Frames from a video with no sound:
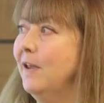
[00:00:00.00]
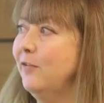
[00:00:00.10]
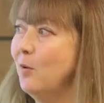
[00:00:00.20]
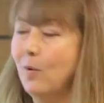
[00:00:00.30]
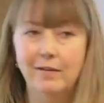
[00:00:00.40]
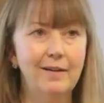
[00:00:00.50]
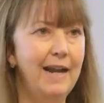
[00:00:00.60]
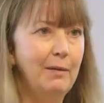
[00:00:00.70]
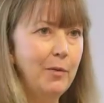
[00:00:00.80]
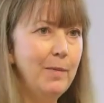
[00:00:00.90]
If you want to
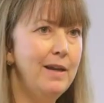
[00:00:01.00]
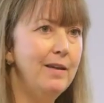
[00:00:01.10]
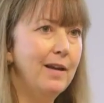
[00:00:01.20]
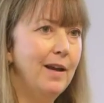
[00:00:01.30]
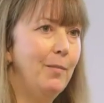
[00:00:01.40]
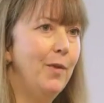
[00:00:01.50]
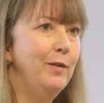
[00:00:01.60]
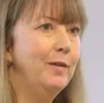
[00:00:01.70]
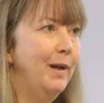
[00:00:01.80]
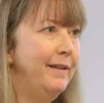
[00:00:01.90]
connect with me,
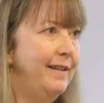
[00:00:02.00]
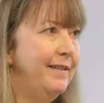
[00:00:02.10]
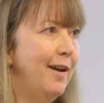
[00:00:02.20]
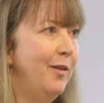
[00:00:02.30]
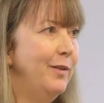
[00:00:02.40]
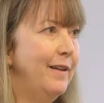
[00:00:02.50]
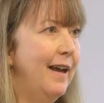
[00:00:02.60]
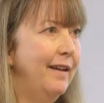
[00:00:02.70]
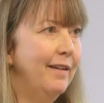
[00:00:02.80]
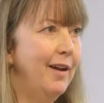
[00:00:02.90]
those are my details,
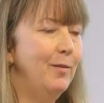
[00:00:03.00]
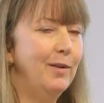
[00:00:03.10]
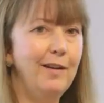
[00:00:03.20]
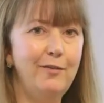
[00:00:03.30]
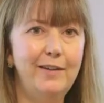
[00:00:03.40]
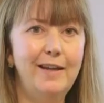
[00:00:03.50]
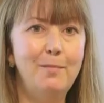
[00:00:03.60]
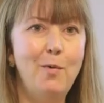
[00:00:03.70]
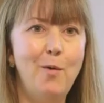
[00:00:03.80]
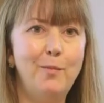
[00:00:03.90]
and I would love to
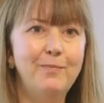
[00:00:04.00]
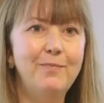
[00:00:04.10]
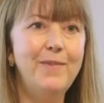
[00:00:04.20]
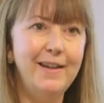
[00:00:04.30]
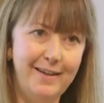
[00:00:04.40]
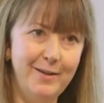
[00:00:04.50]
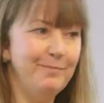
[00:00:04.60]
hear more. Thank you.